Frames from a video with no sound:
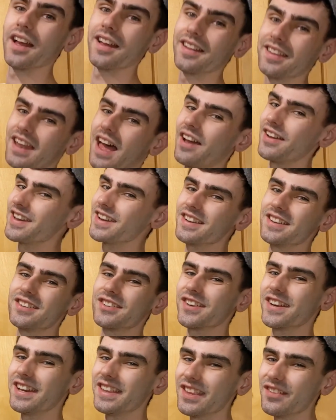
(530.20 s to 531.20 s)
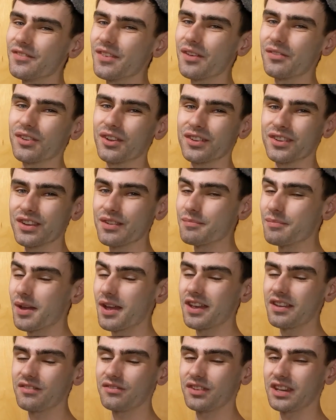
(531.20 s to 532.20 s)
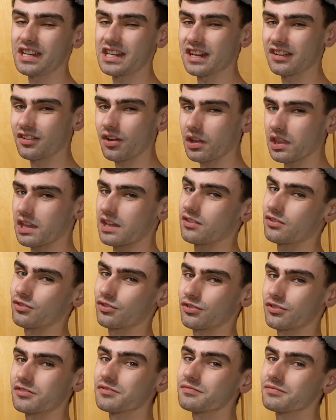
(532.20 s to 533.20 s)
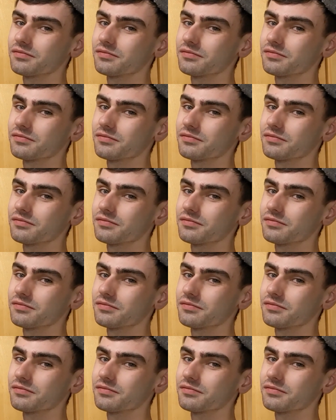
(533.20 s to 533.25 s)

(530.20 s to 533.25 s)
Now you can treat them with your new bird feeding knowledge.